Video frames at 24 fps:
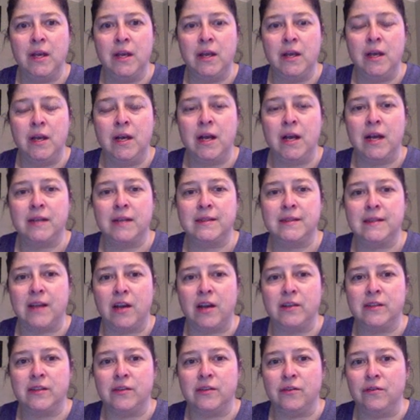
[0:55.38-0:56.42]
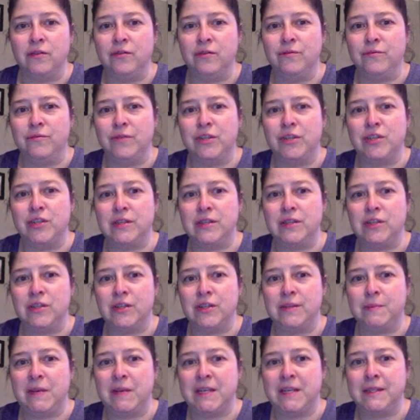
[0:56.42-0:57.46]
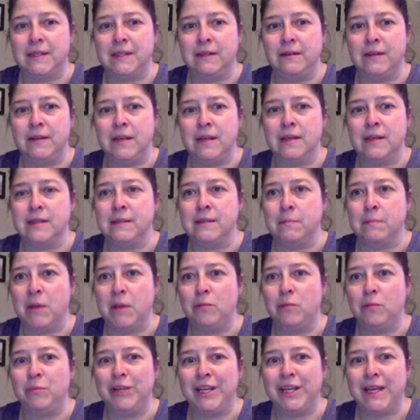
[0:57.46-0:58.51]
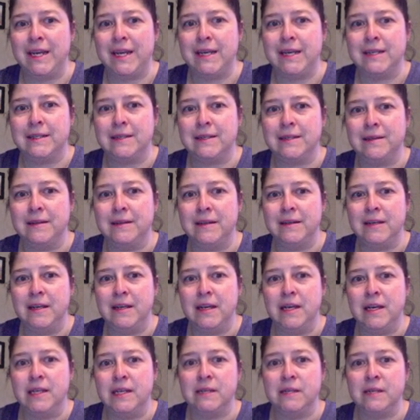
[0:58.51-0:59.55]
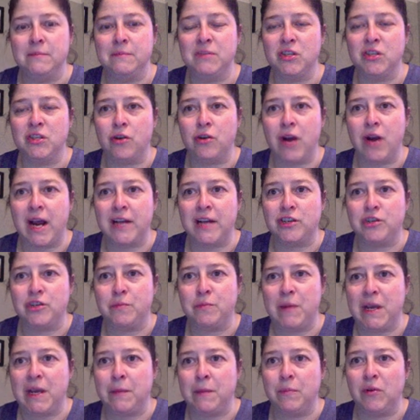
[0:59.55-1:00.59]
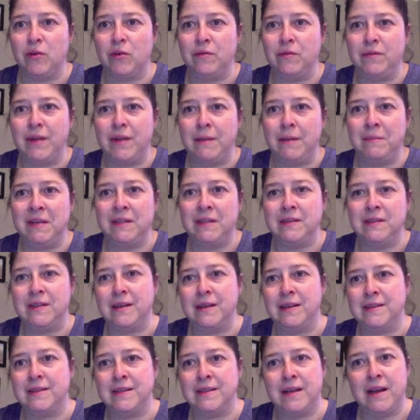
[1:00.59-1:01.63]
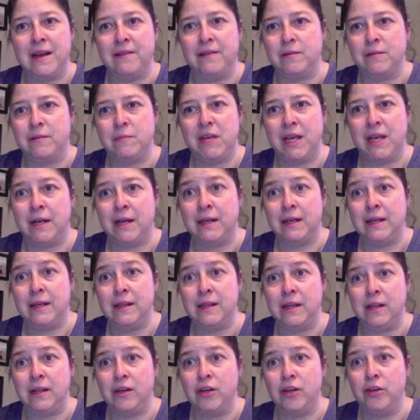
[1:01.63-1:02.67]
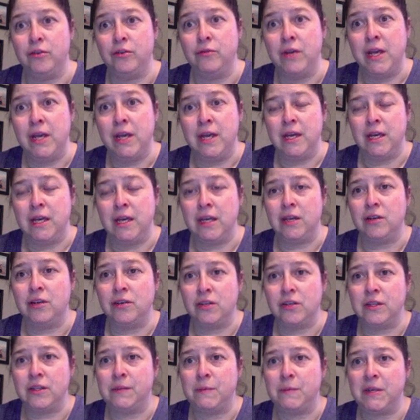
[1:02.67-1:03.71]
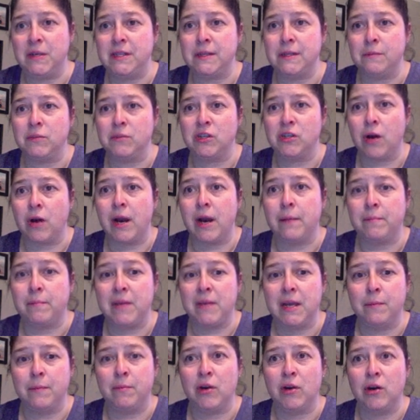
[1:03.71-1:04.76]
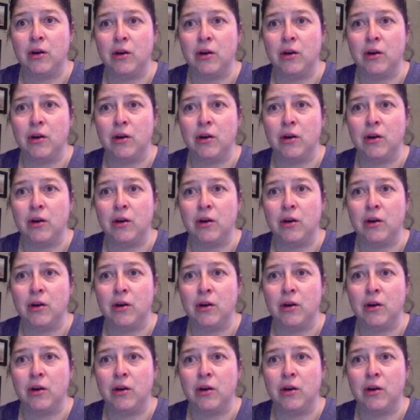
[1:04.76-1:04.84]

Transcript: a saucer, which is just basically a small plate, some scratch paper. That means it doesn't have to be anything new. It could just be some scrap paper.